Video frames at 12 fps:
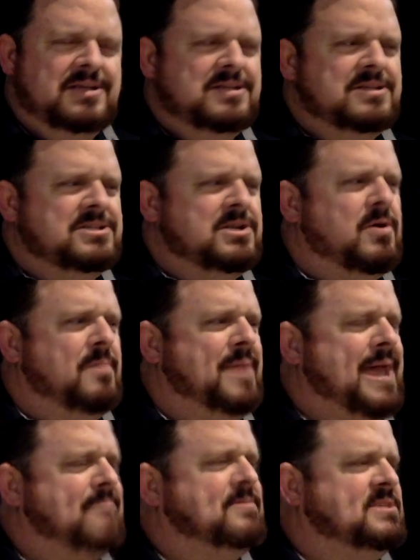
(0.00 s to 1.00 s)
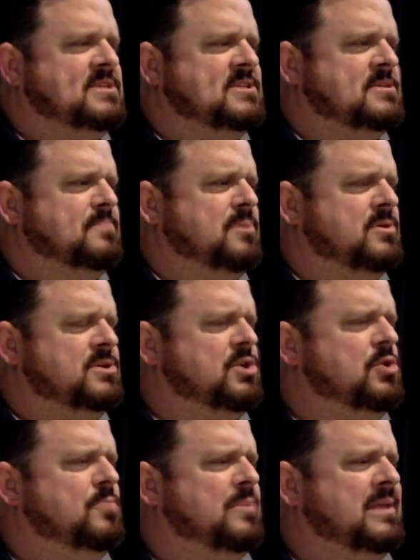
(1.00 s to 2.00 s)
So, a Baptist is a person
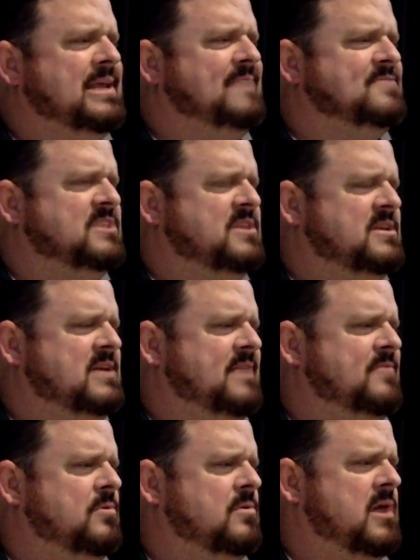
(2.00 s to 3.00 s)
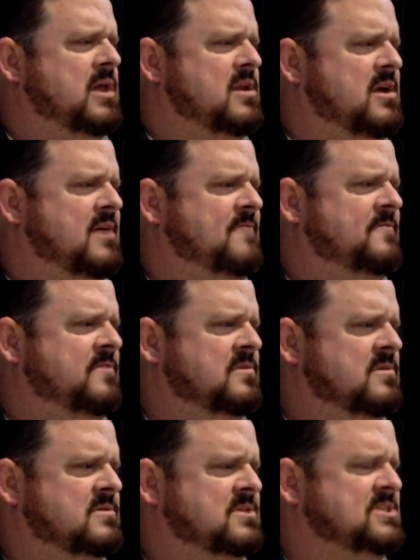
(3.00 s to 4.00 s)
who believes in the devil
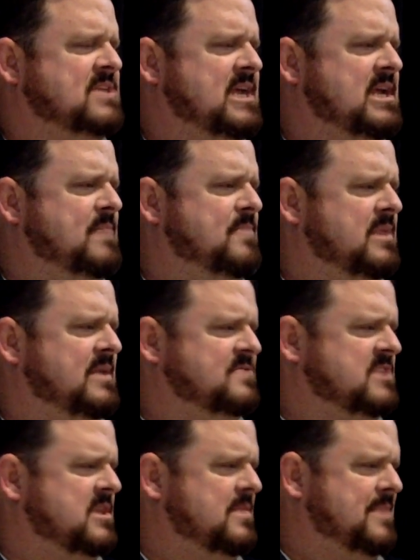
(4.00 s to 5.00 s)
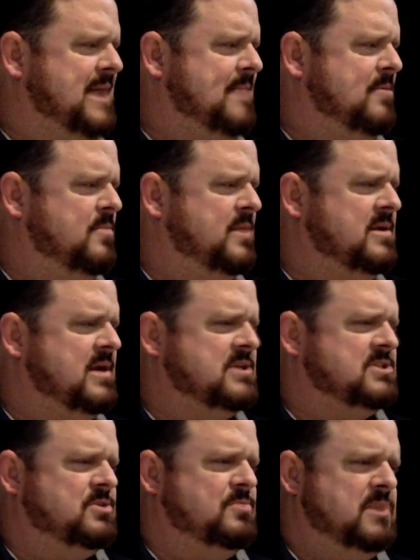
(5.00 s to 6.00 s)
enough to say he believes in the Bible, but not
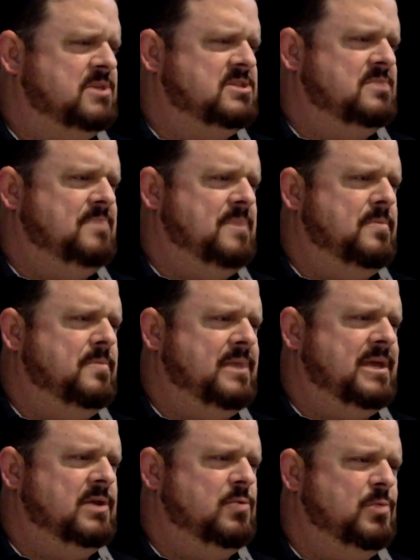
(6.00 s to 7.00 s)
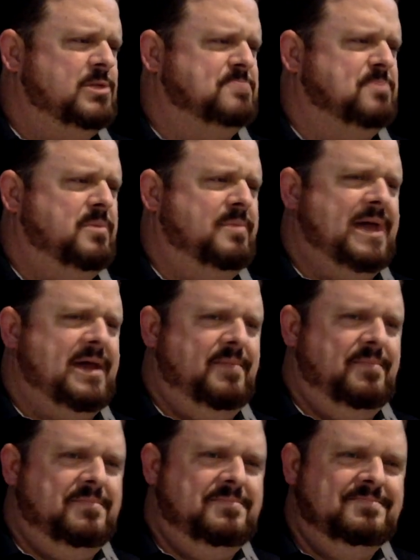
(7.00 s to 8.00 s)
so much that people begin to whisper about him.